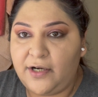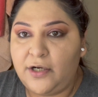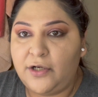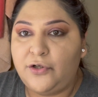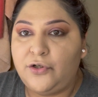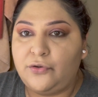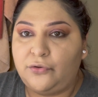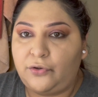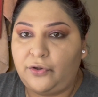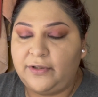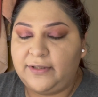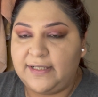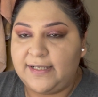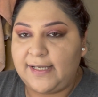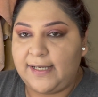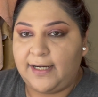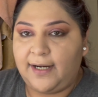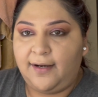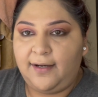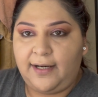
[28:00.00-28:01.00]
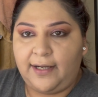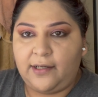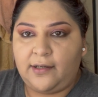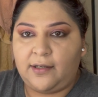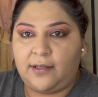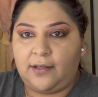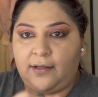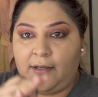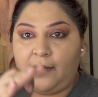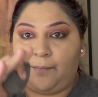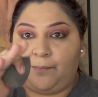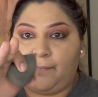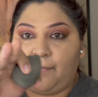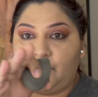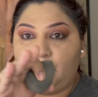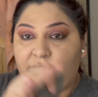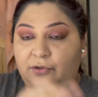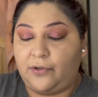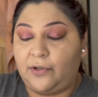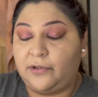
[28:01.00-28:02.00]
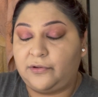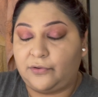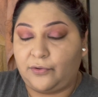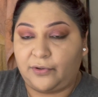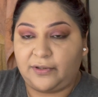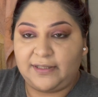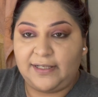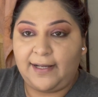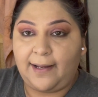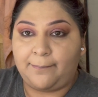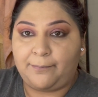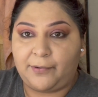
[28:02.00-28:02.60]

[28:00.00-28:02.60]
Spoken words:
a new tortillera, like a tortilla